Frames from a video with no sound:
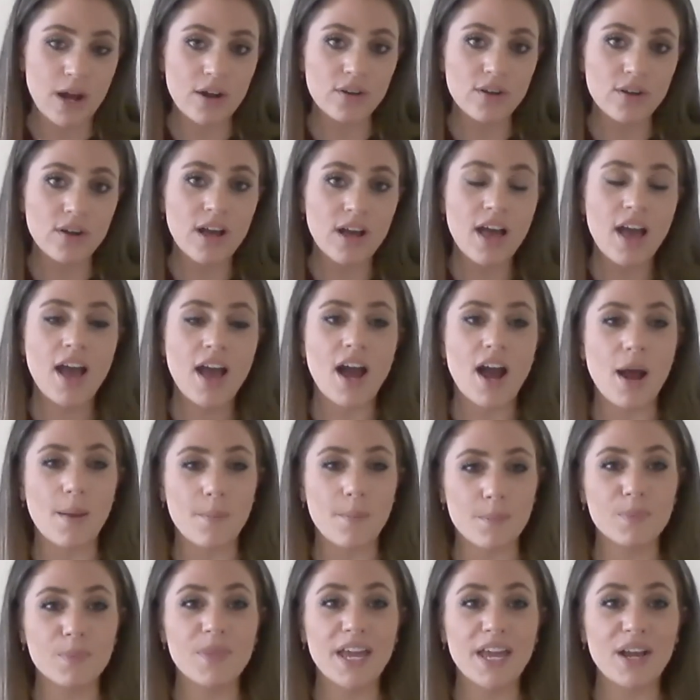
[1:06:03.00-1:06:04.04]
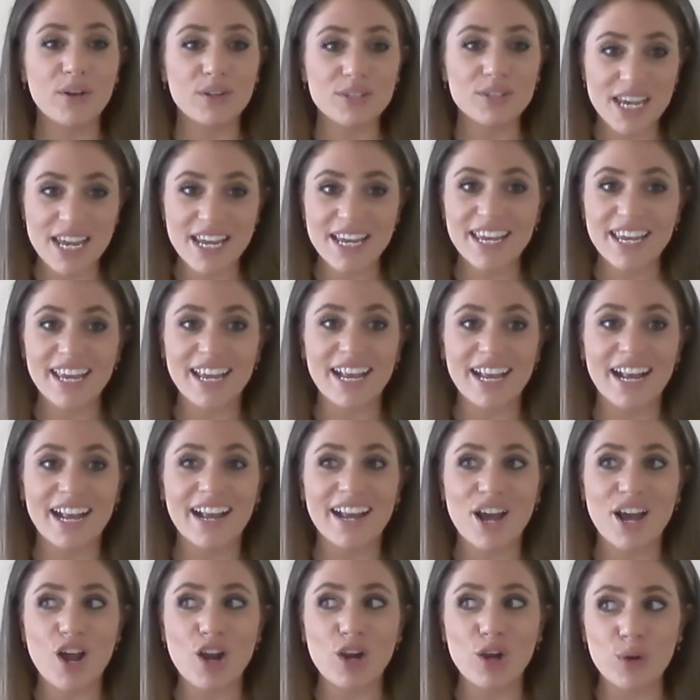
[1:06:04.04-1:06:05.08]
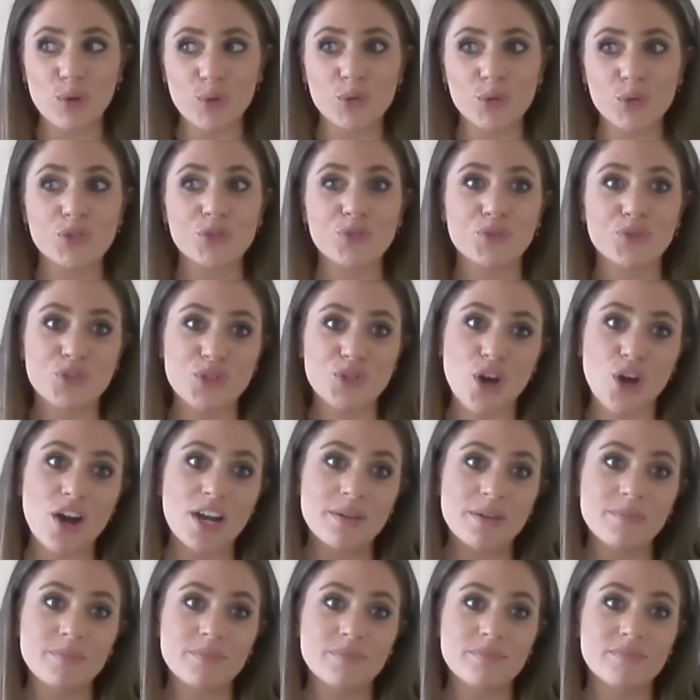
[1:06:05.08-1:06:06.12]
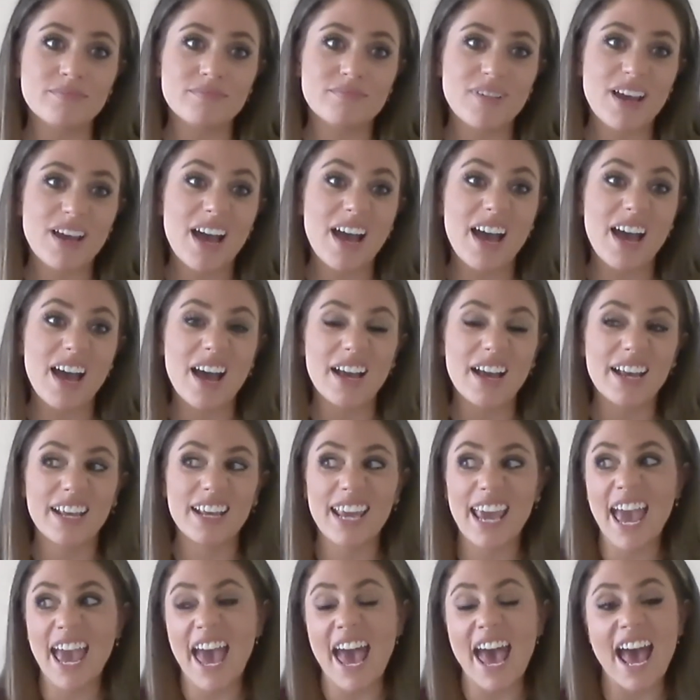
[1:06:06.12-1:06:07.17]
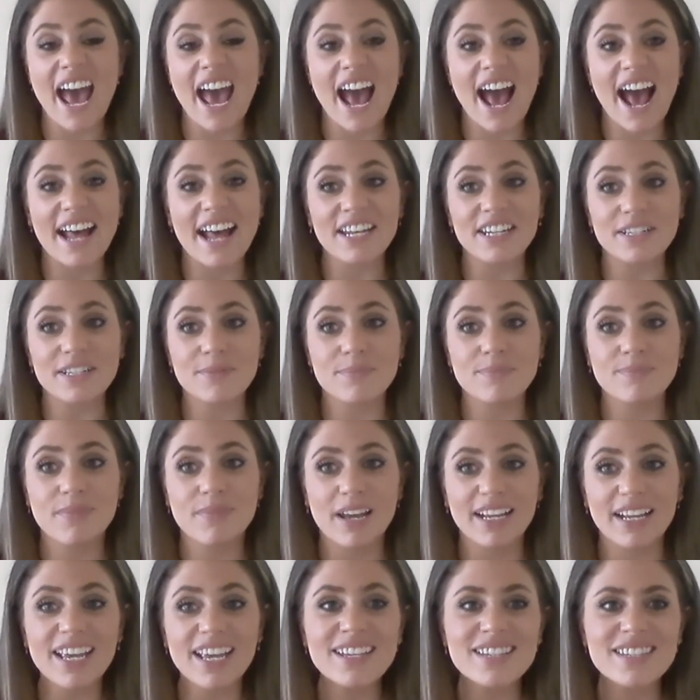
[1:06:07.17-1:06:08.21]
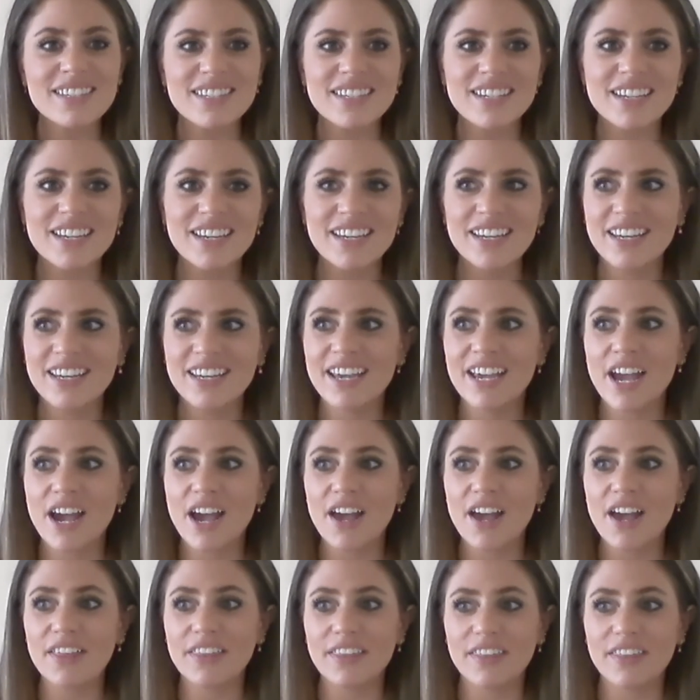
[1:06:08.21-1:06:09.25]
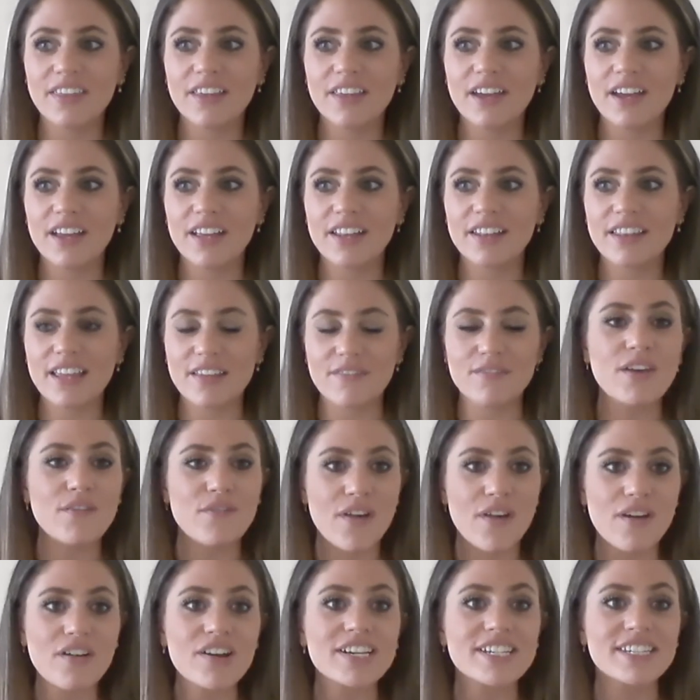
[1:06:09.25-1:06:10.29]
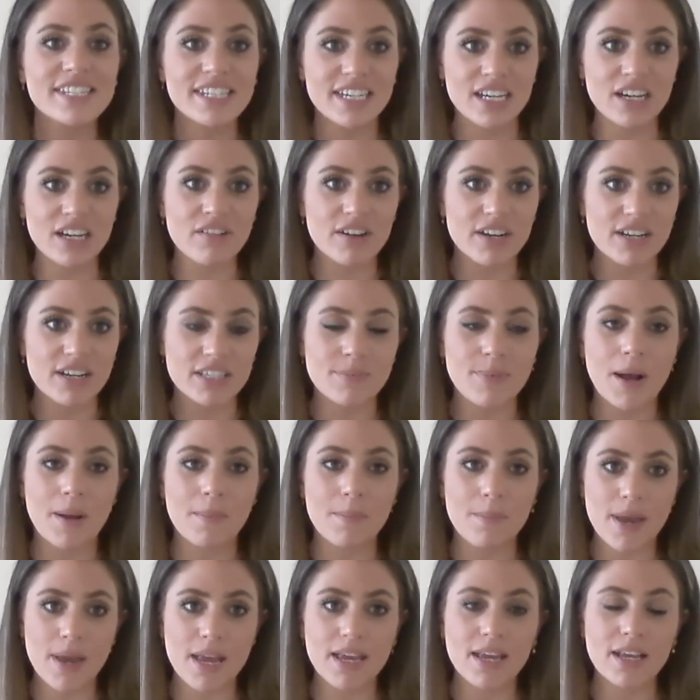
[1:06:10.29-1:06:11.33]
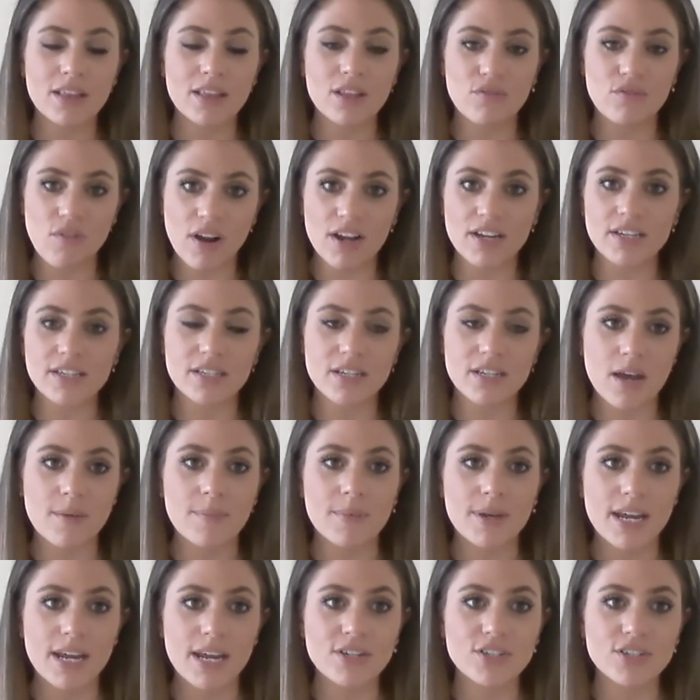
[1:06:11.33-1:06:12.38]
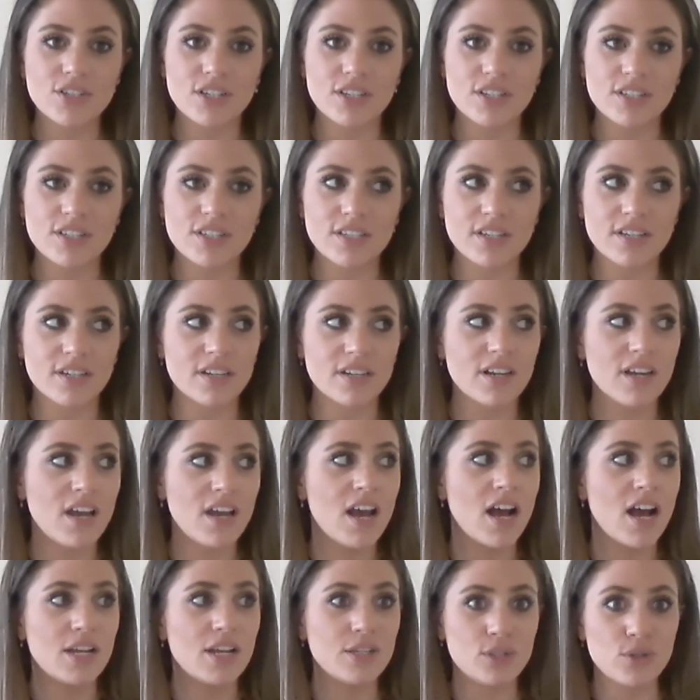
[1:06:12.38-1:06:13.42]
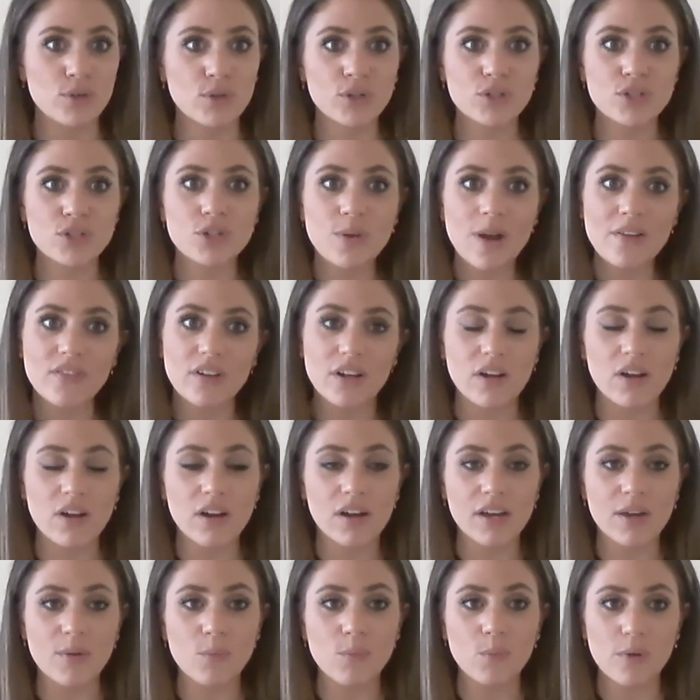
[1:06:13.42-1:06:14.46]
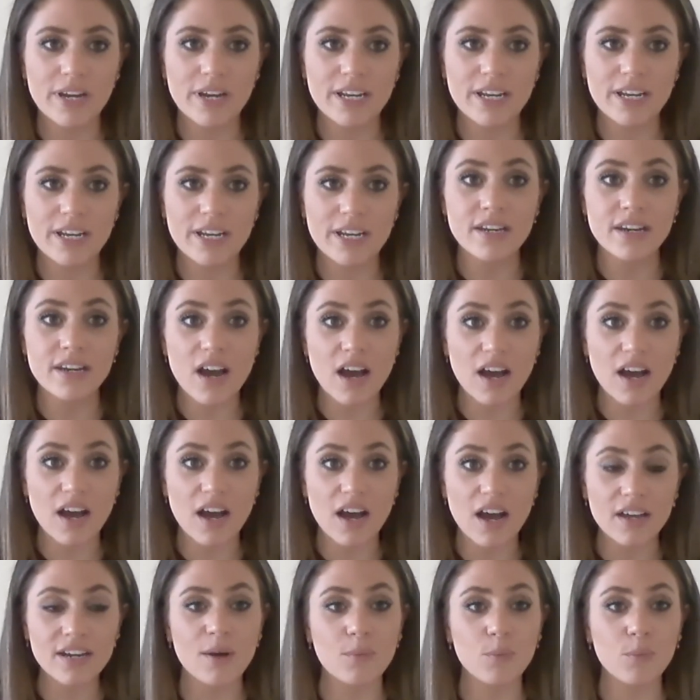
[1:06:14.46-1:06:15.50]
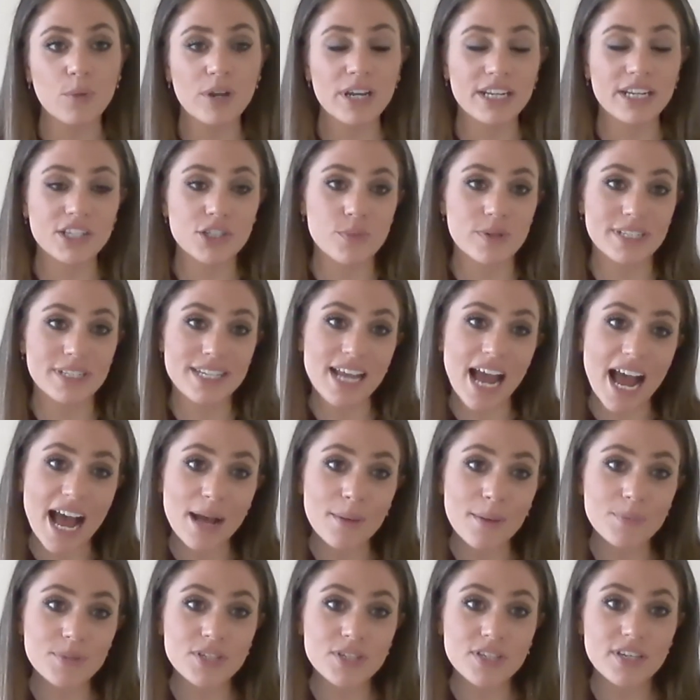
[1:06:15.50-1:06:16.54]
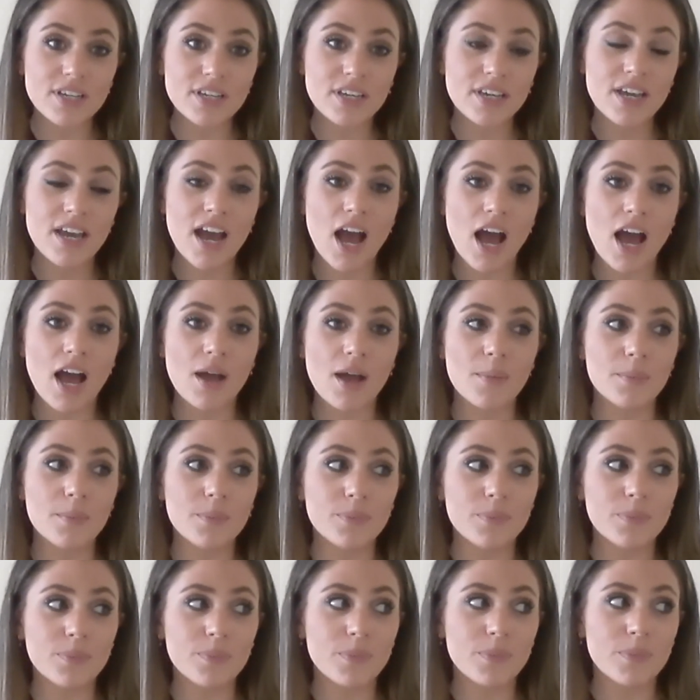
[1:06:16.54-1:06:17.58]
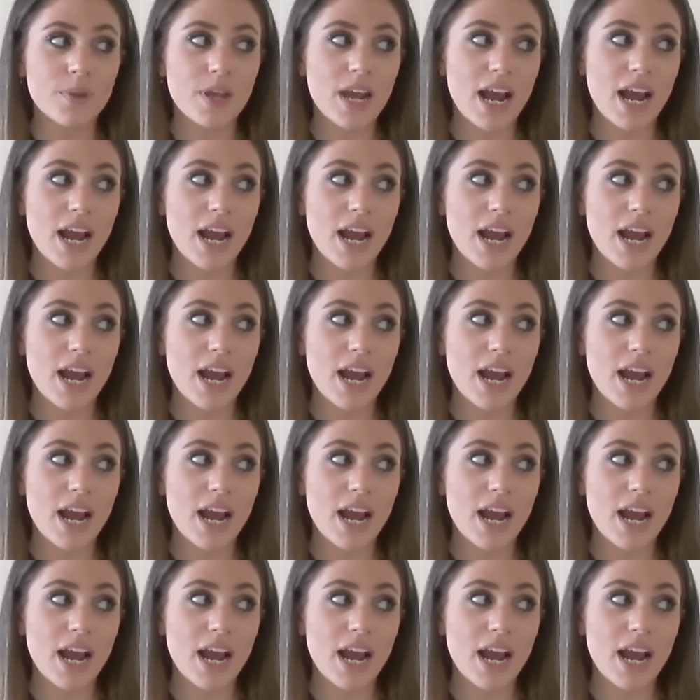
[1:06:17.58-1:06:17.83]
well. They are taking a lot of time, care, and I guess they're very serious about making the right determinations. And as long as you have a client willing to learn and willing to adapt and